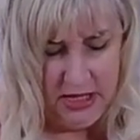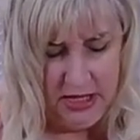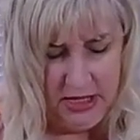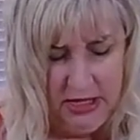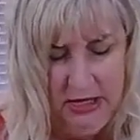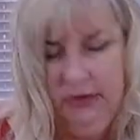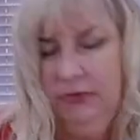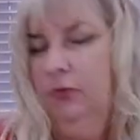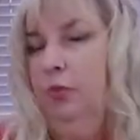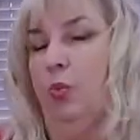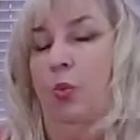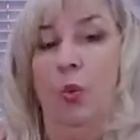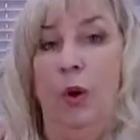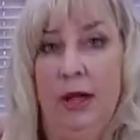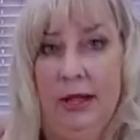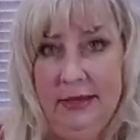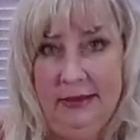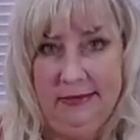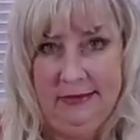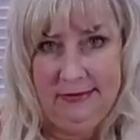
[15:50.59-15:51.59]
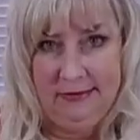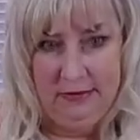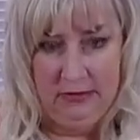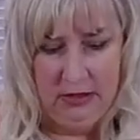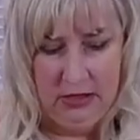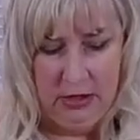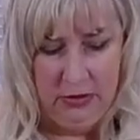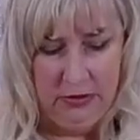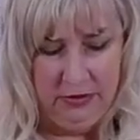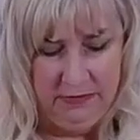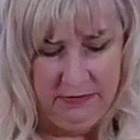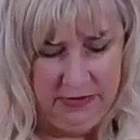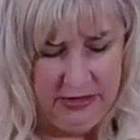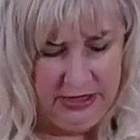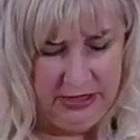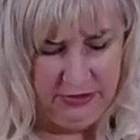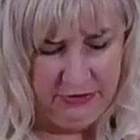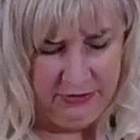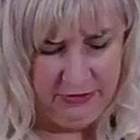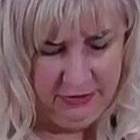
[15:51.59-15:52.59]
is once you are
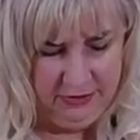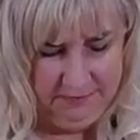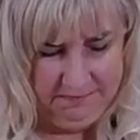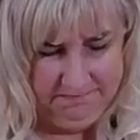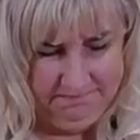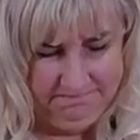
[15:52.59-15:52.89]
finished.